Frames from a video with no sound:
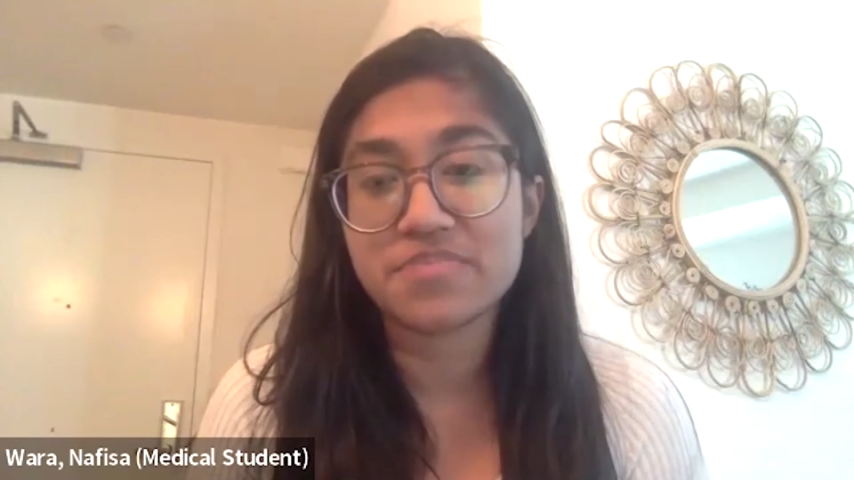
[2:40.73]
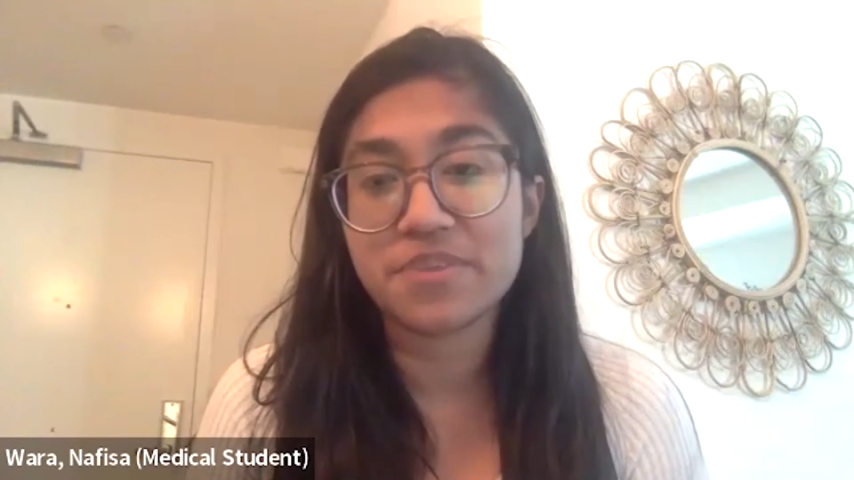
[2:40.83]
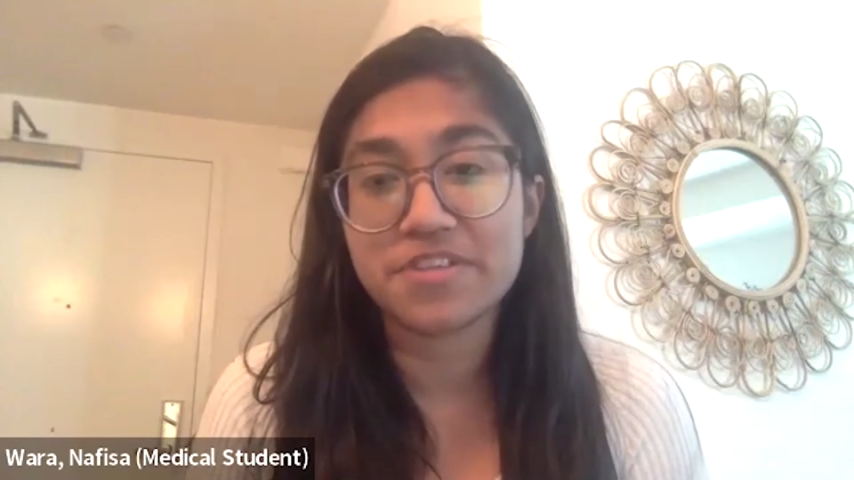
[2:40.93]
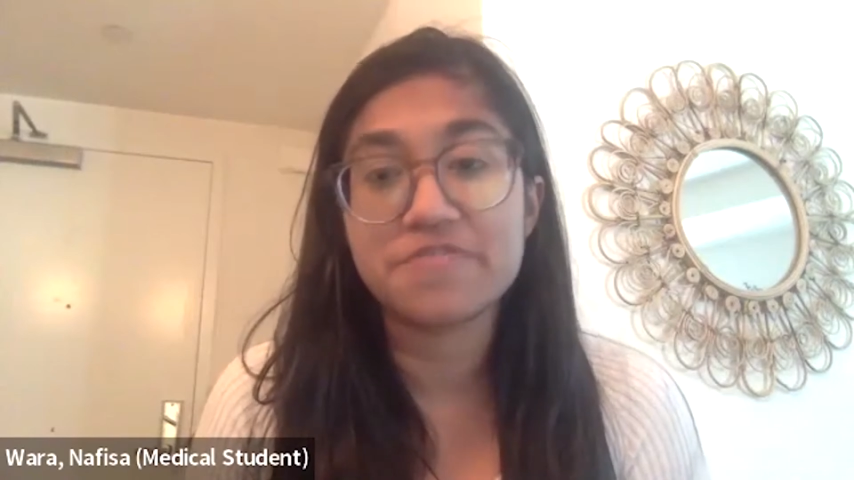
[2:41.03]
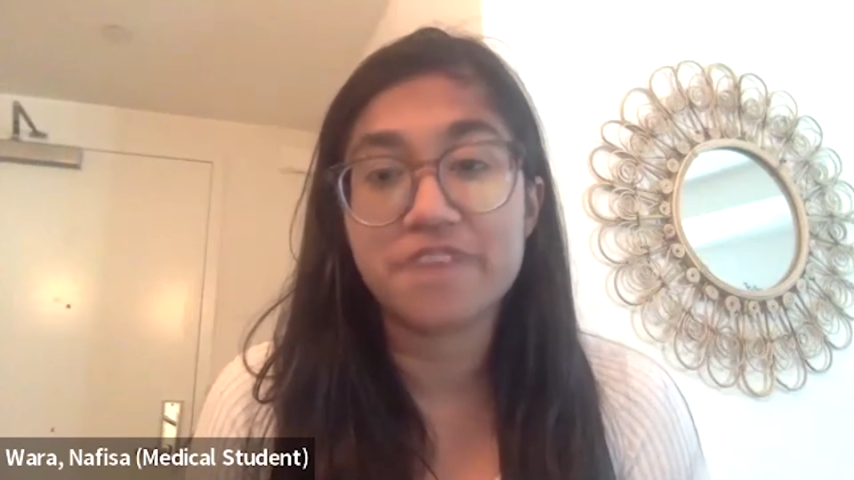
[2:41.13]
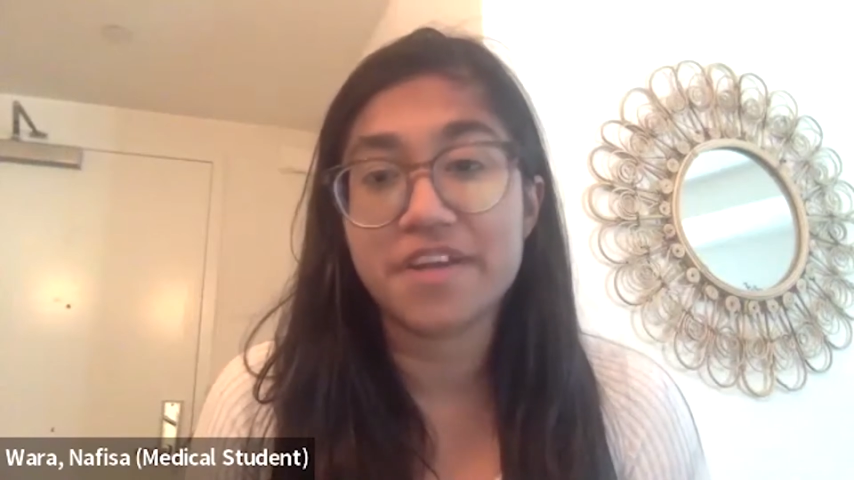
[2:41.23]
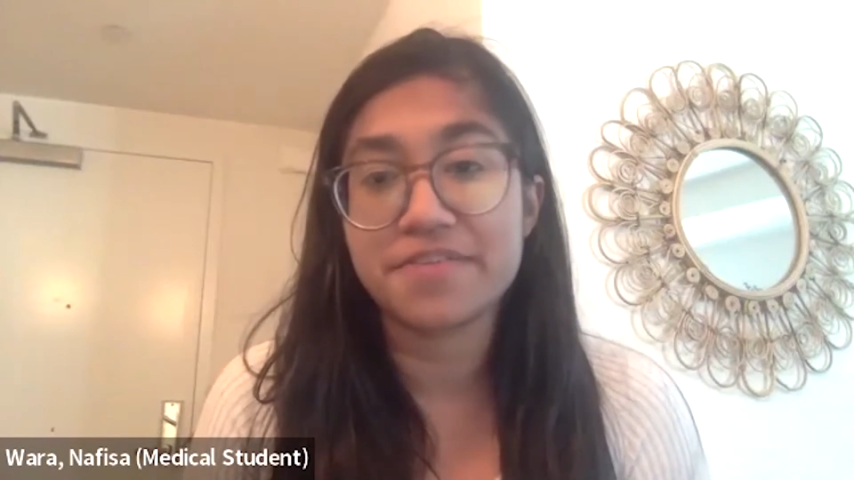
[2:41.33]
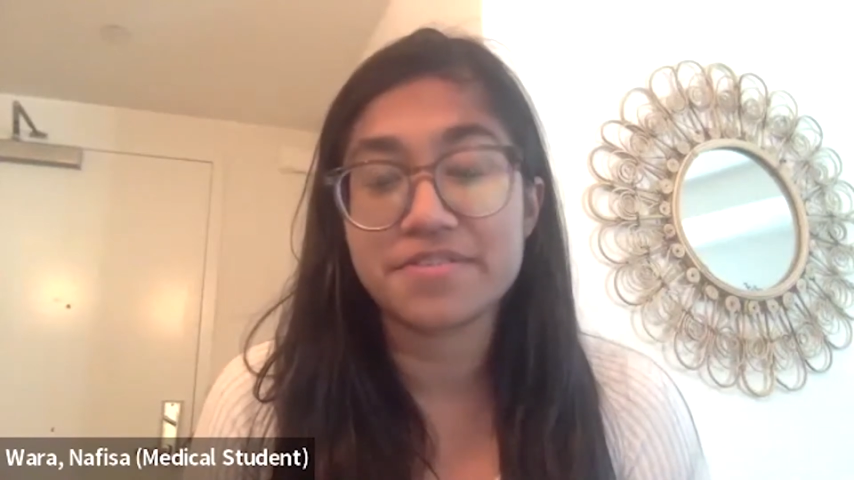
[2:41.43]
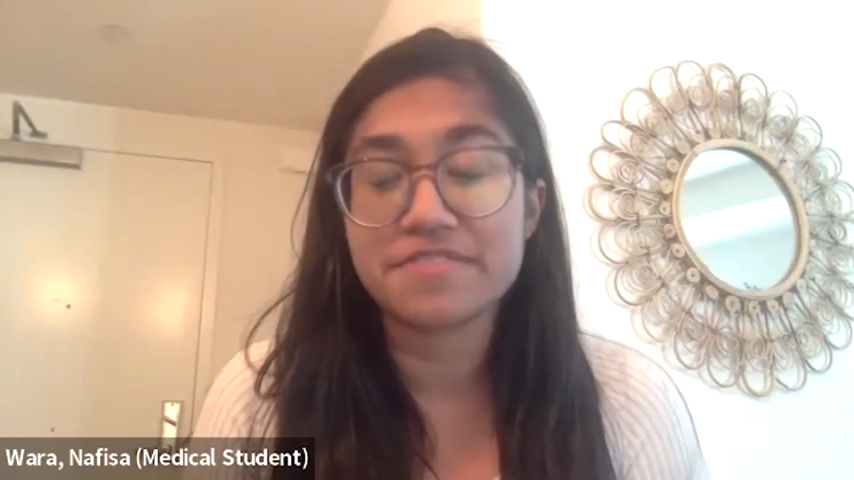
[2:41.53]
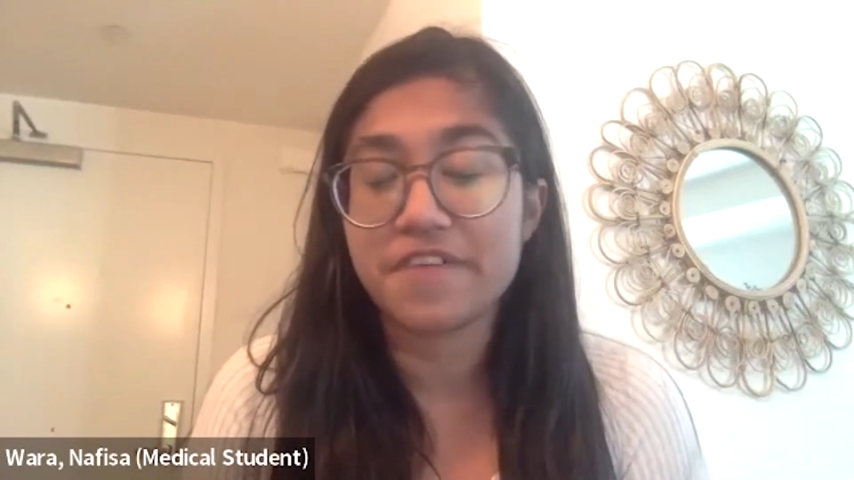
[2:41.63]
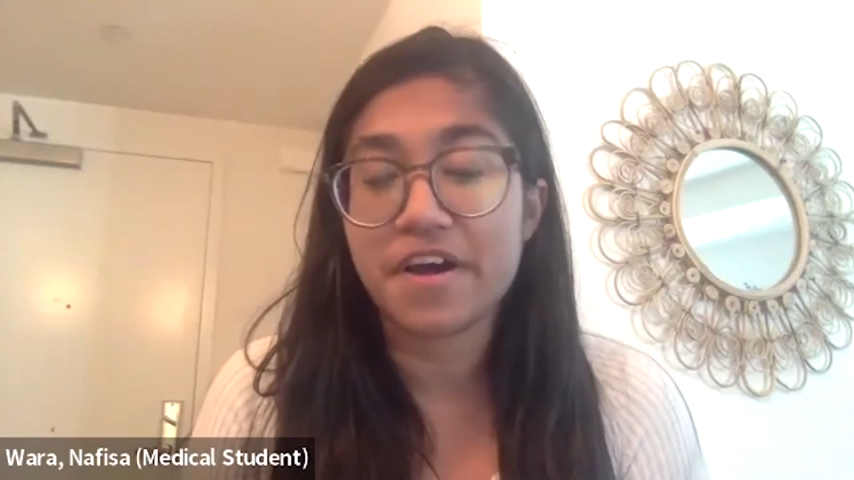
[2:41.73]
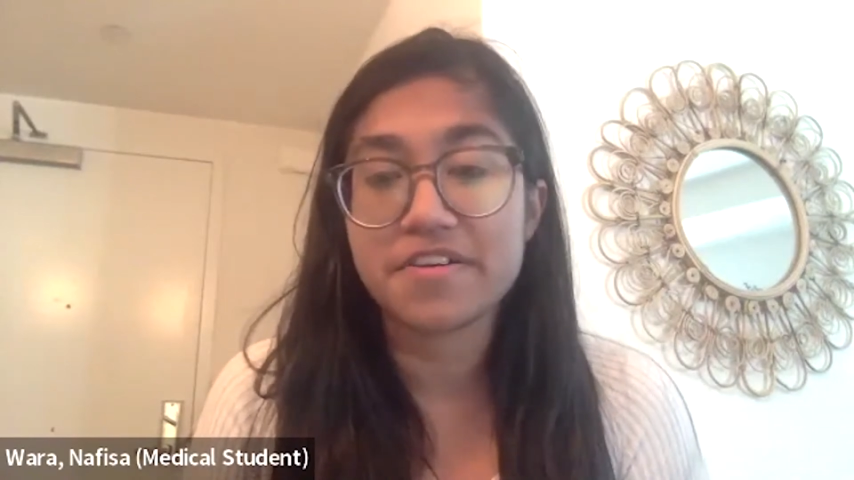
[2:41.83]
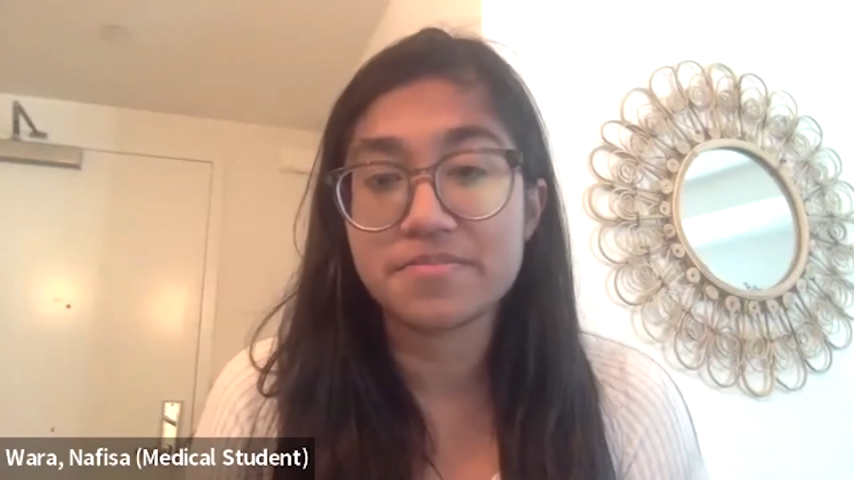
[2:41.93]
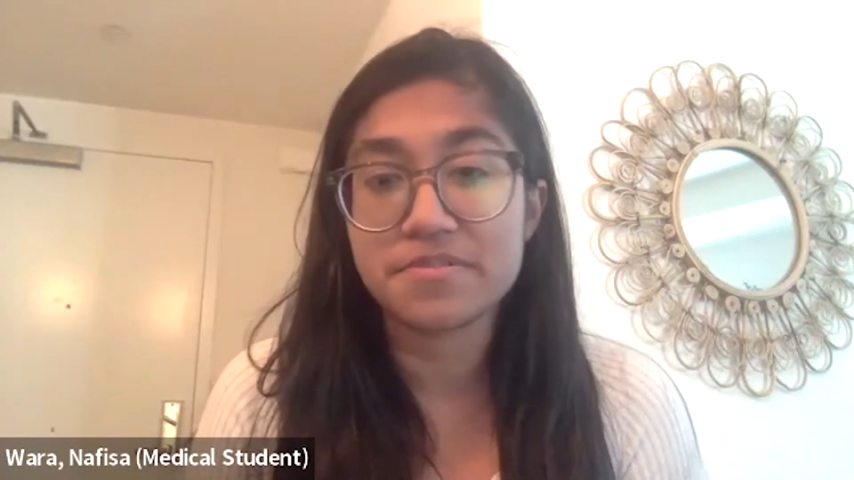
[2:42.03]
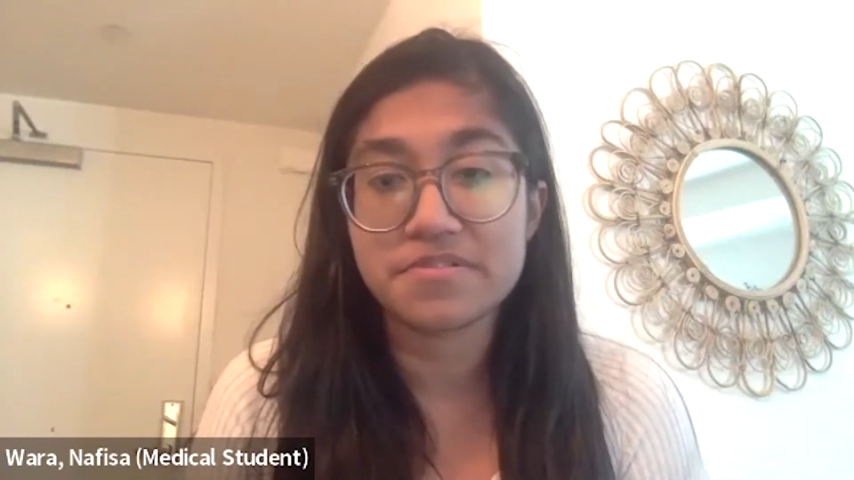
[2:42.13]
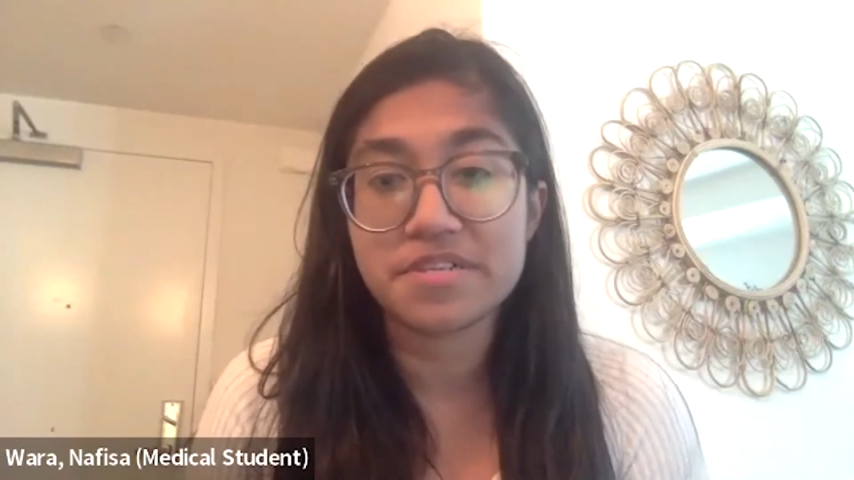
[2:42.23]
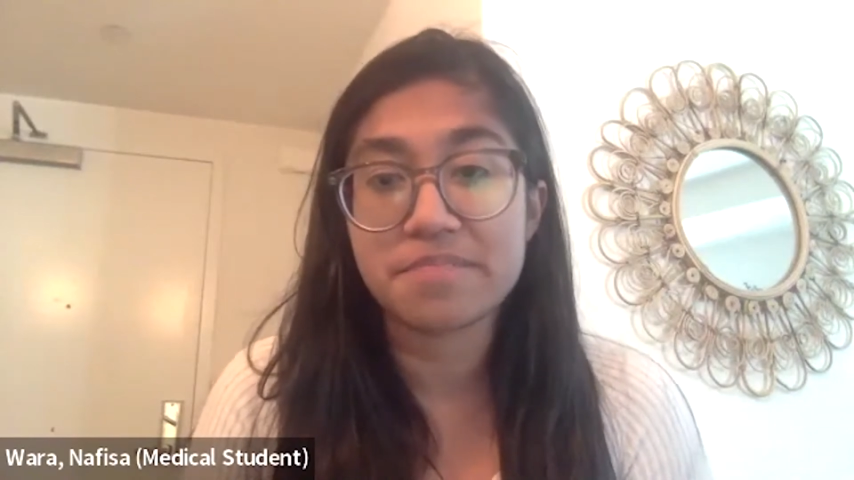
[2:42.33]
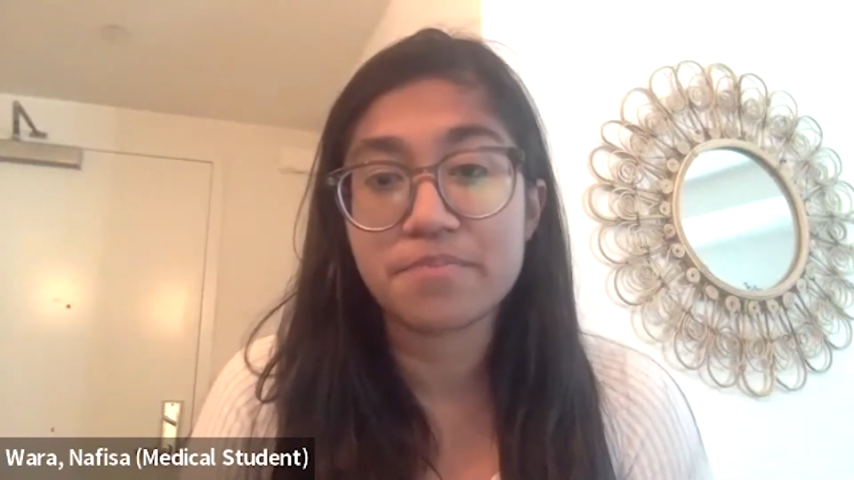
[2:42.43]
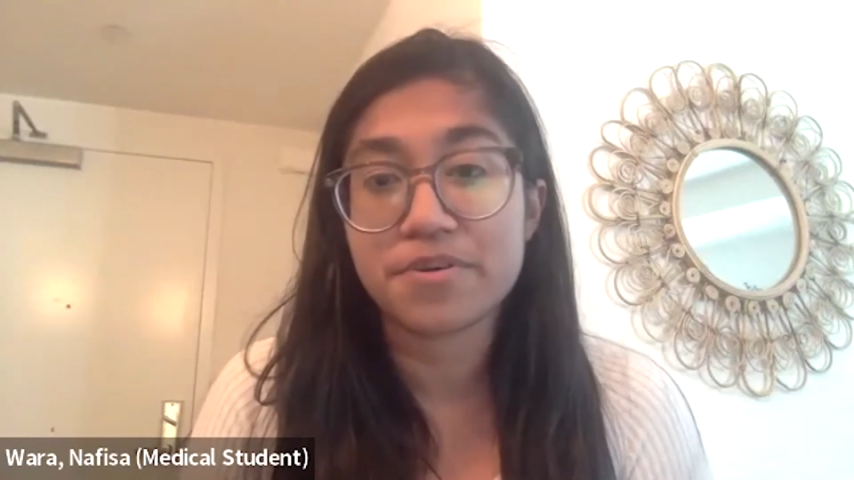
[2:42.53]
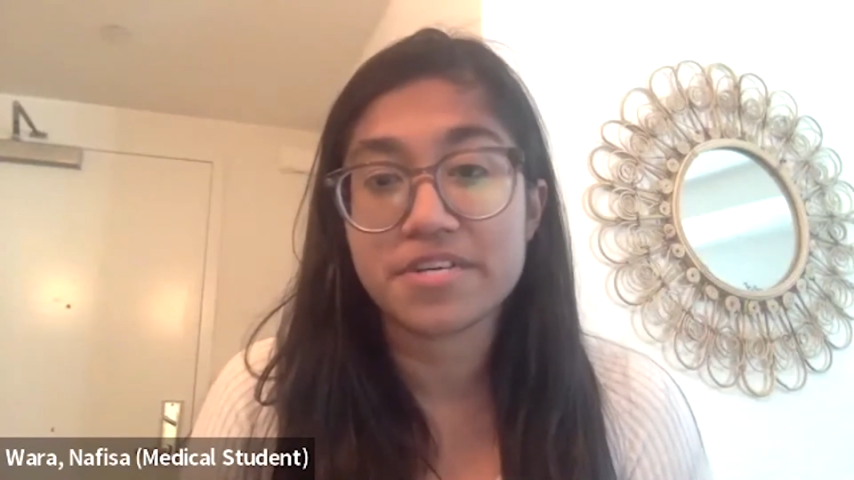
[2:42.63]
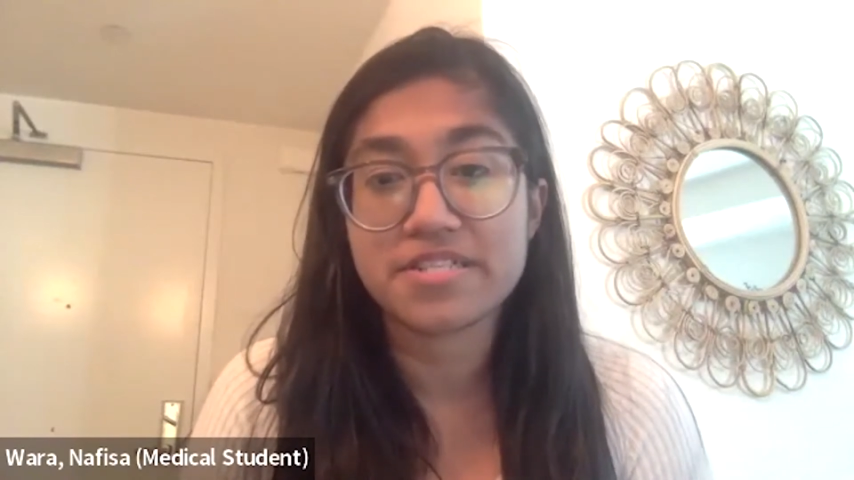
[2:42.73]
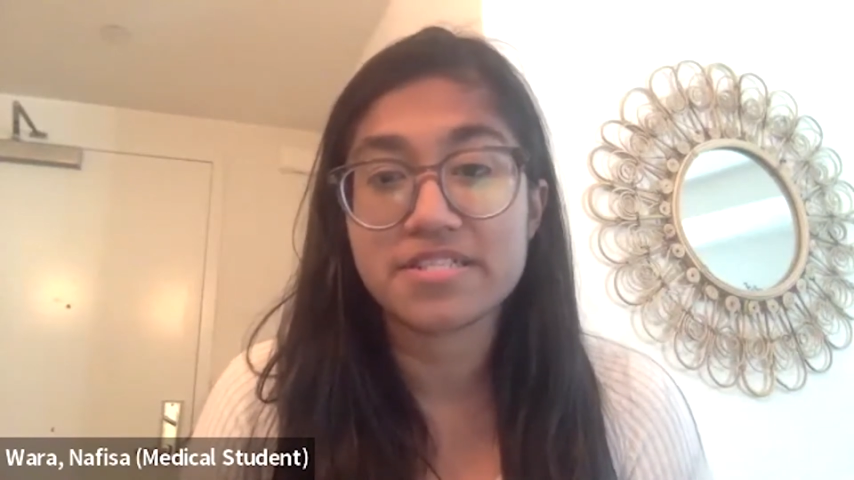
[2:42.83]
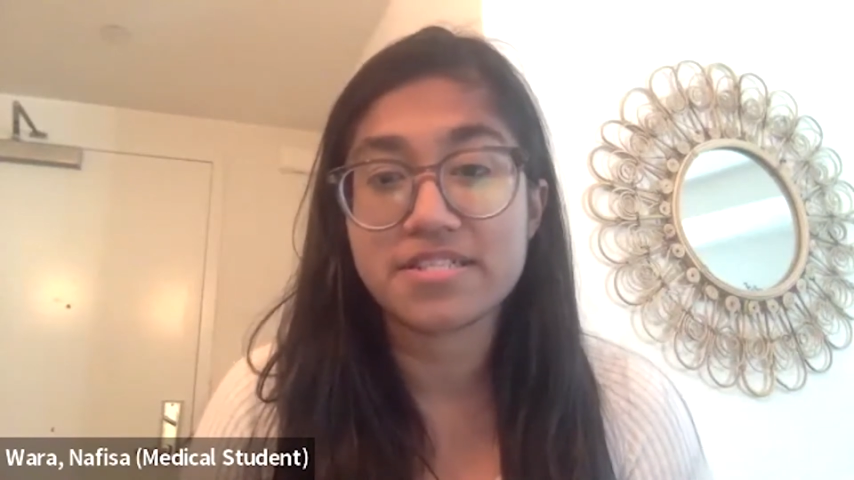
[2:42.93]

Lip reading: what you find really valuable and important